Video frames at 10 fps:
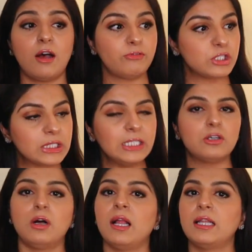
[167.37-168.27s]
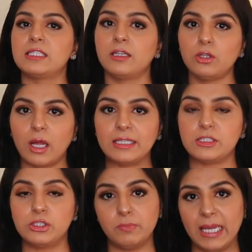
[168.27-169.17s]
officially called
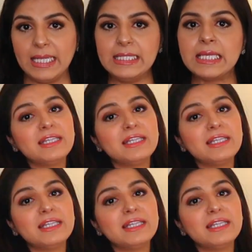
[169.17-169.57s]
knowledge domains.